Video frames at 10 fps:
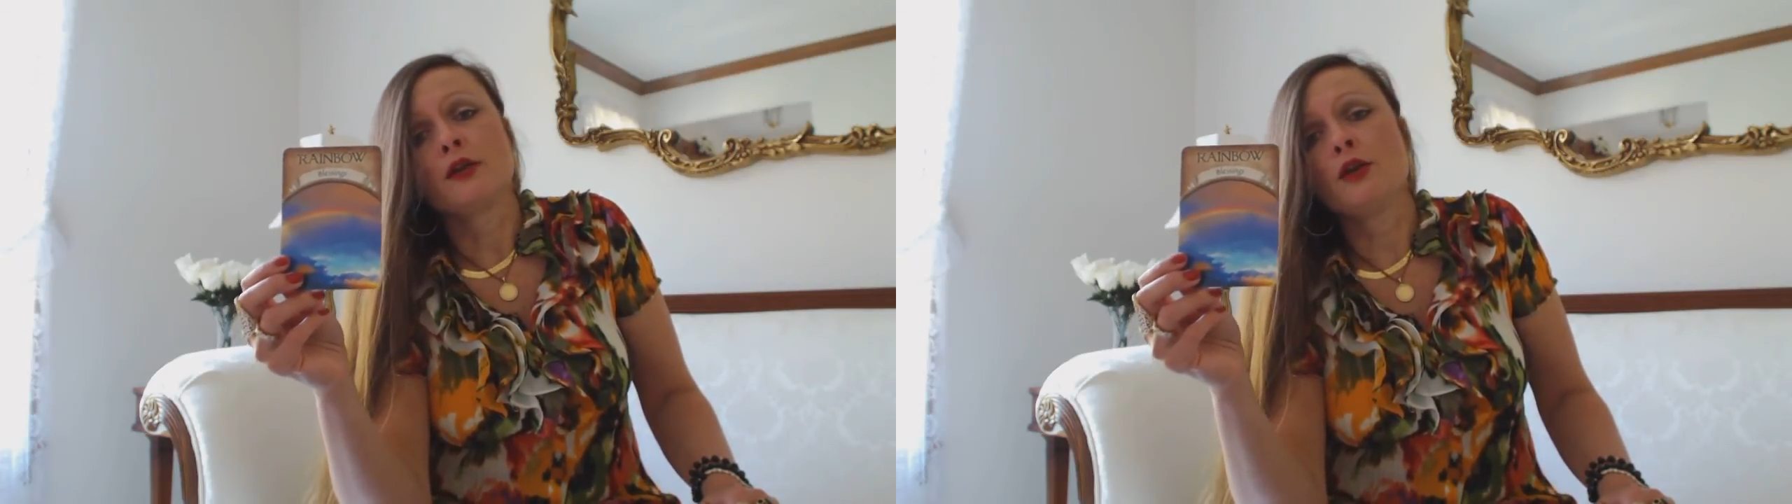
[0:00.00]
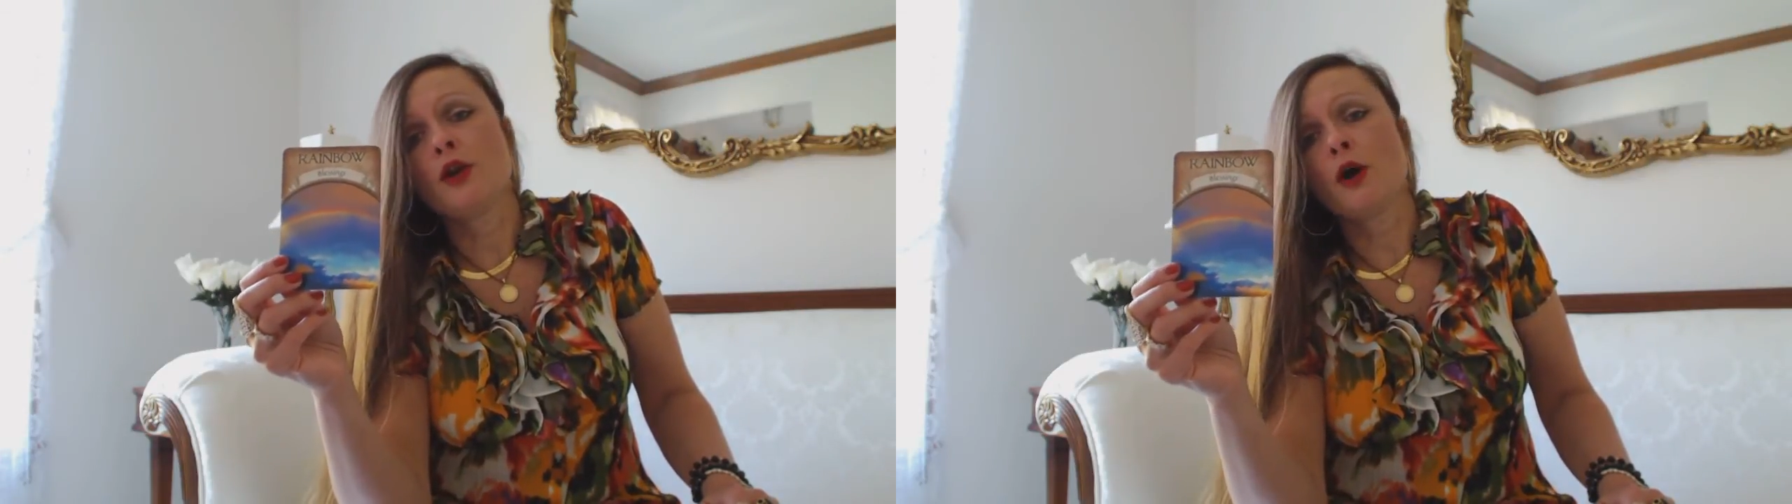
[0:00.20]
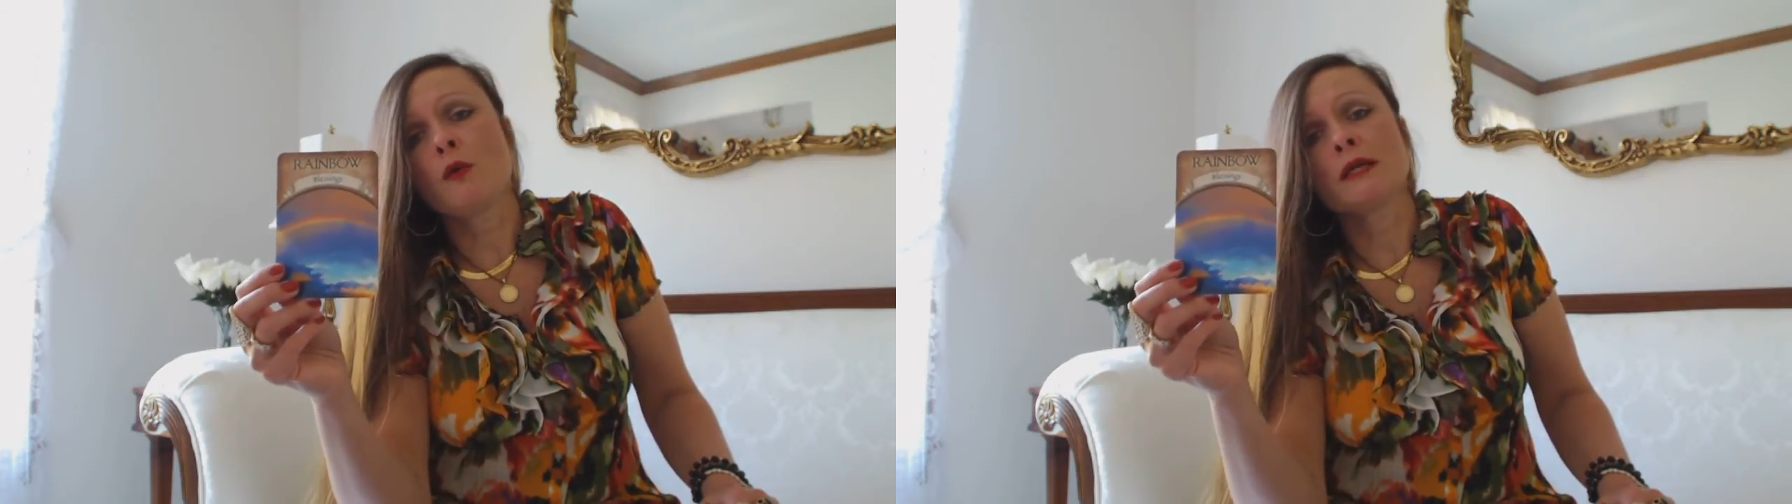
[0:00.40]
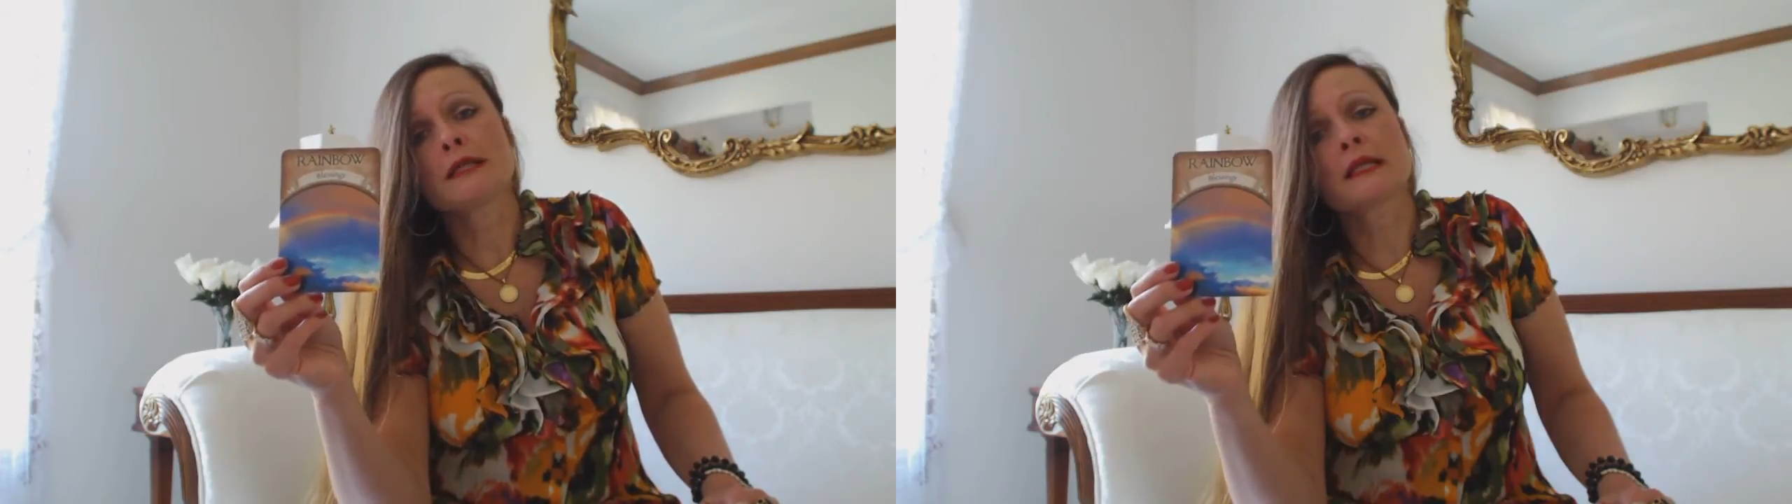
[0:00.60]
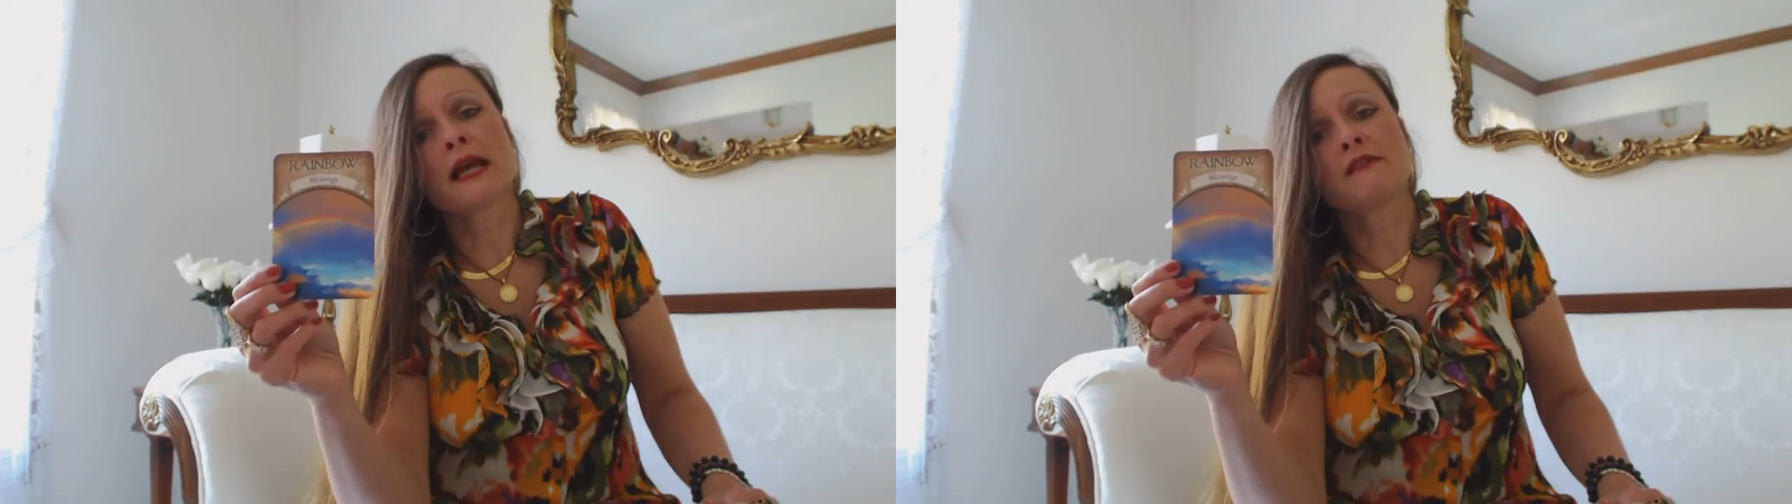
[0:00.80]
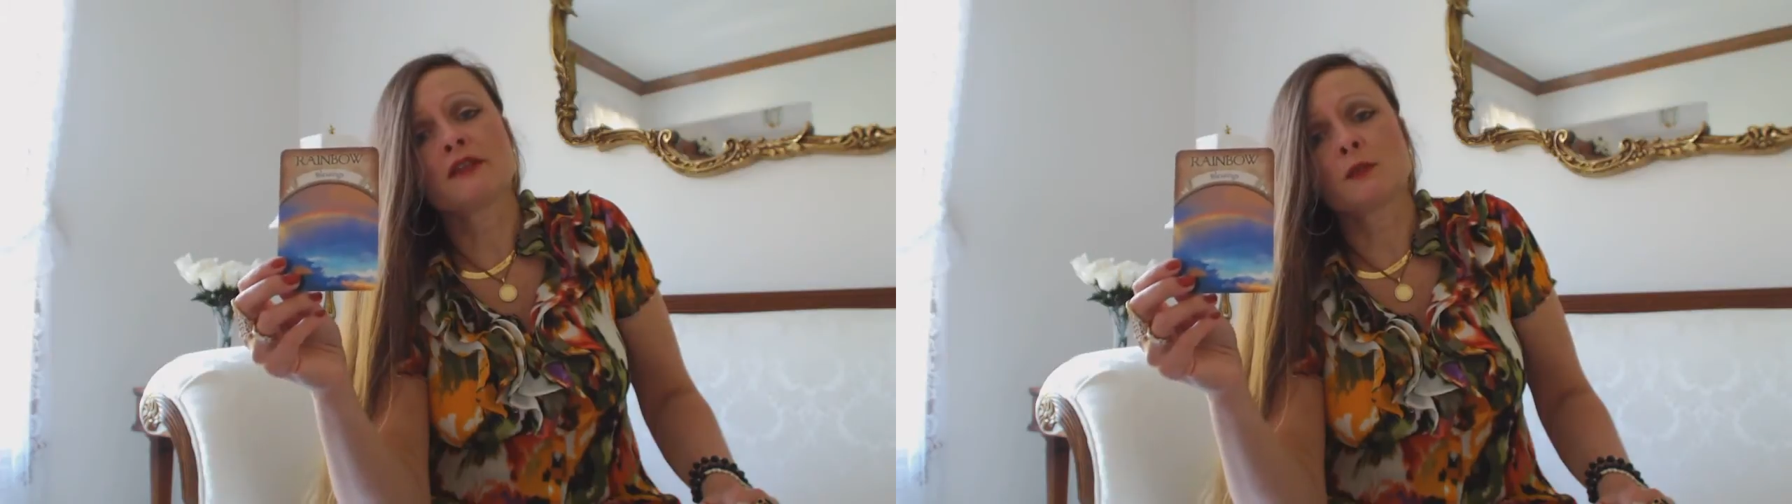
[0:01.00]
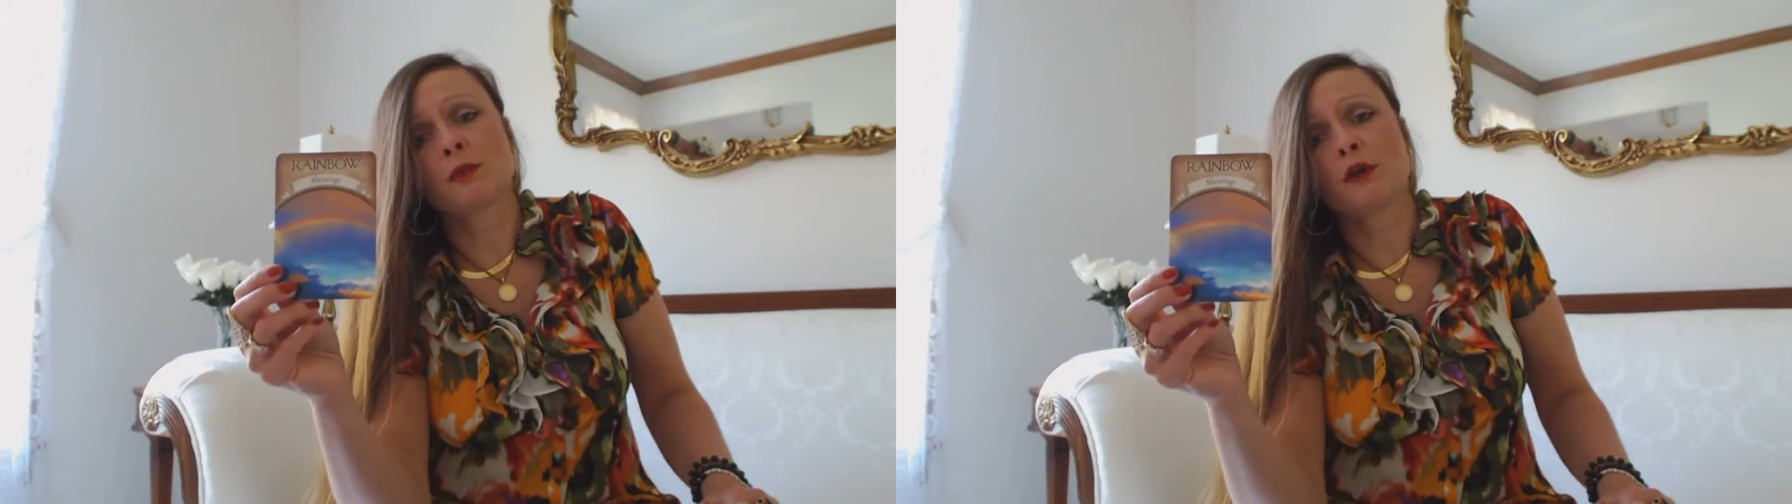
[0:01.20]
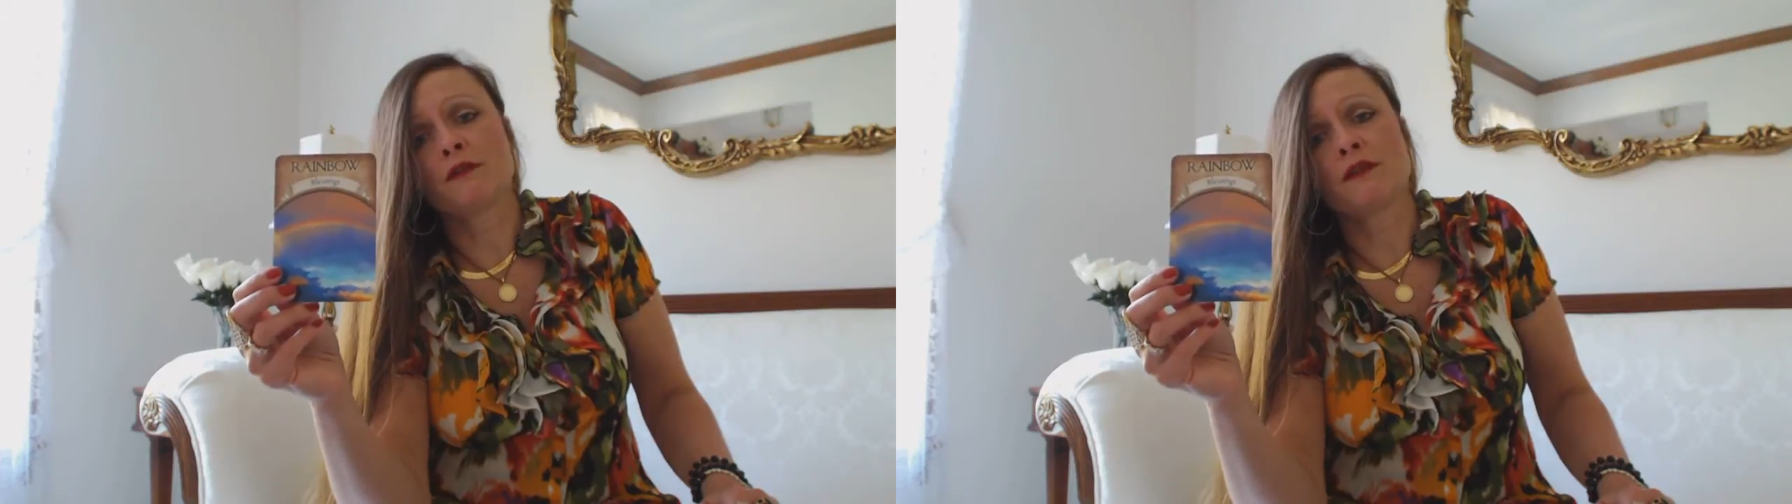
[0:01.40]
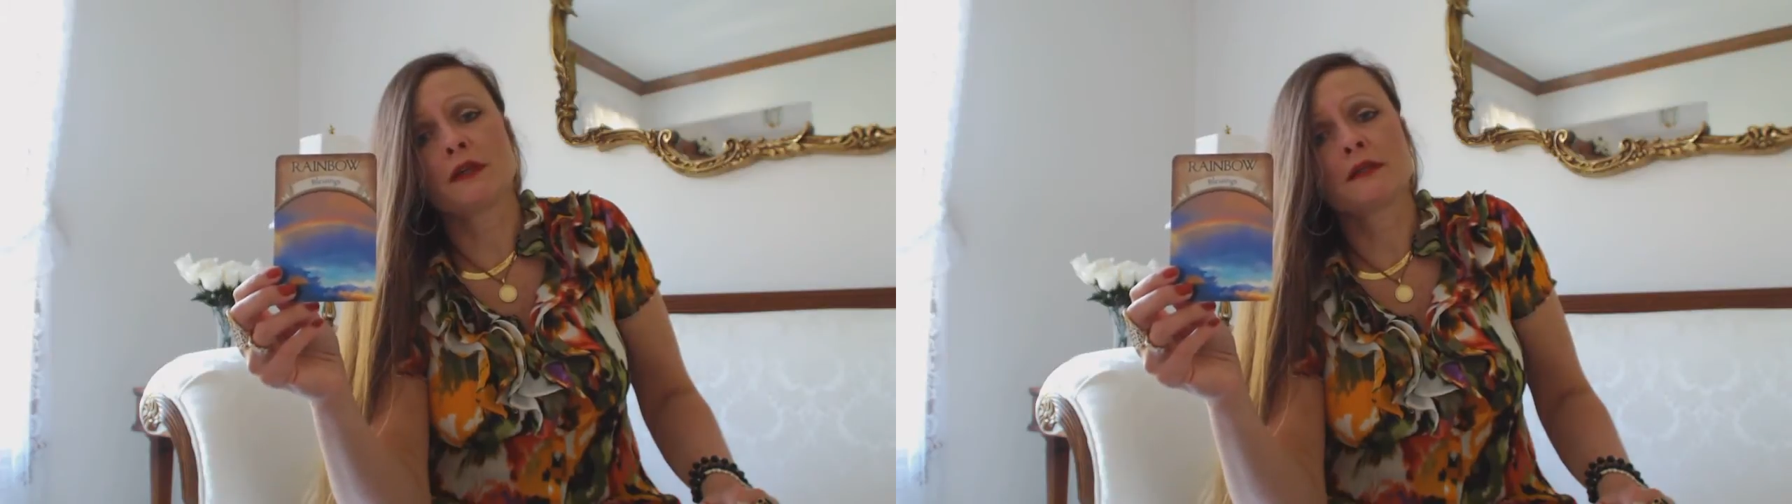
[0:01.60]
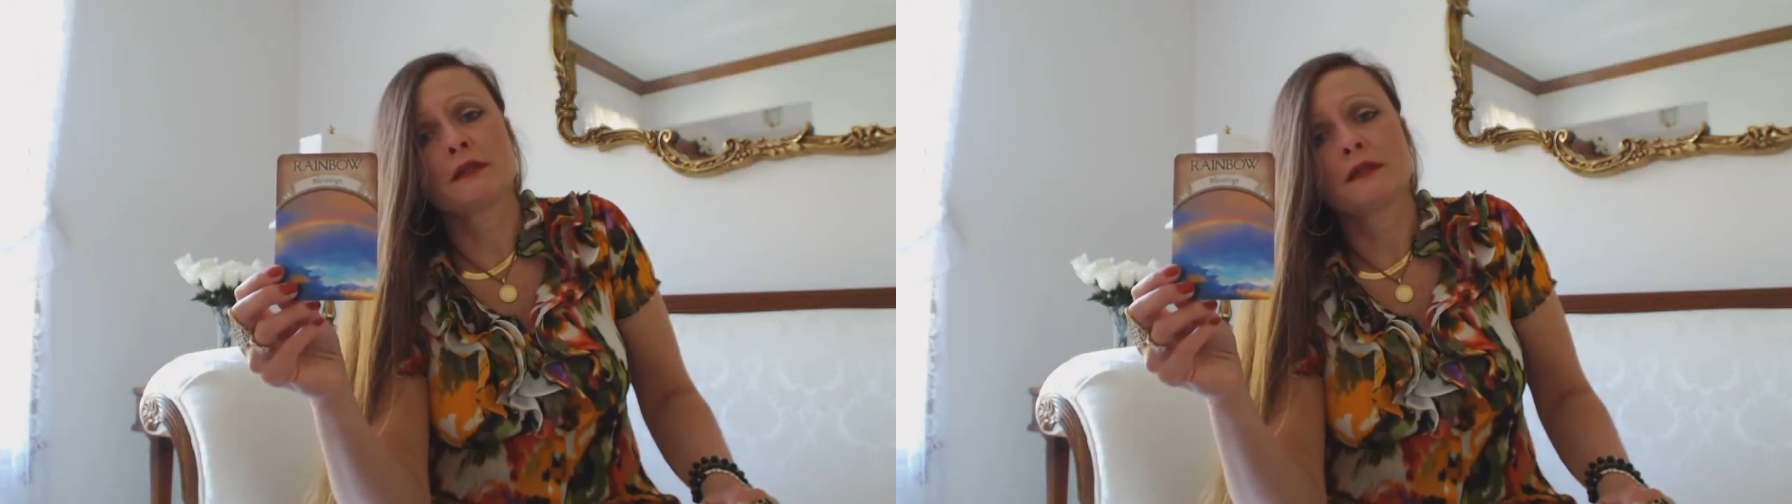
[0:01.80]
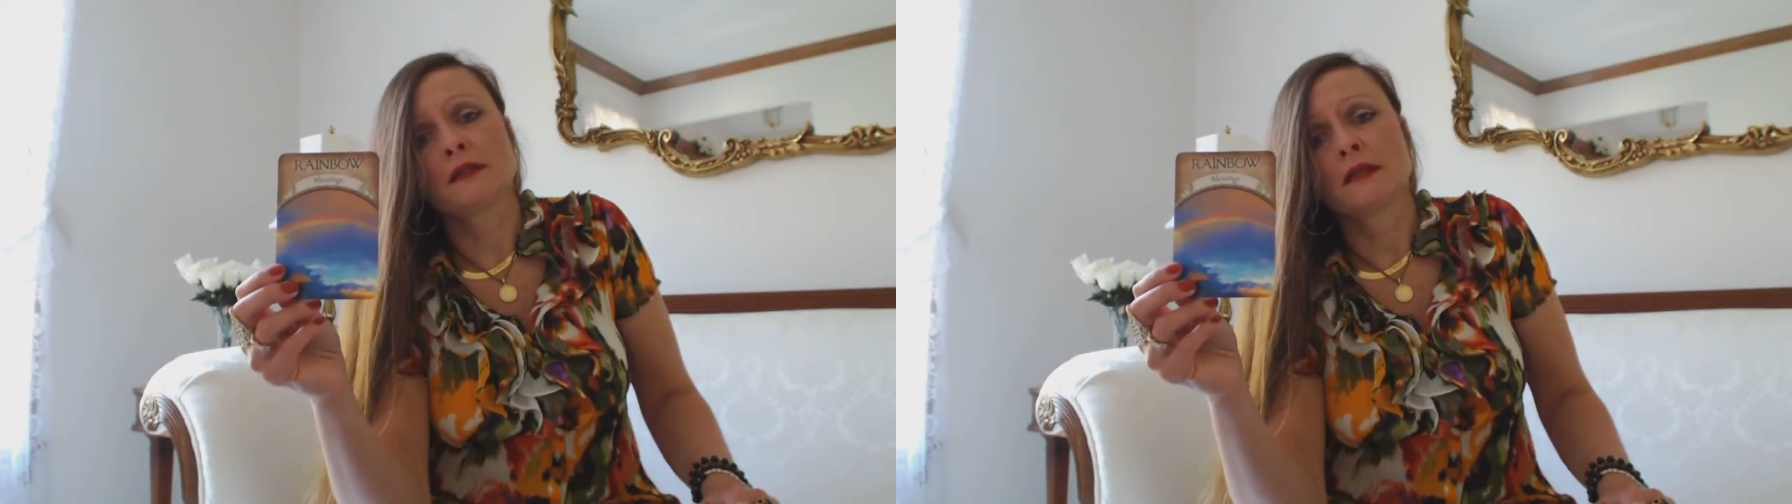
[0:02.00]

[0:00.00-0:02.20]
No one's life is perfect.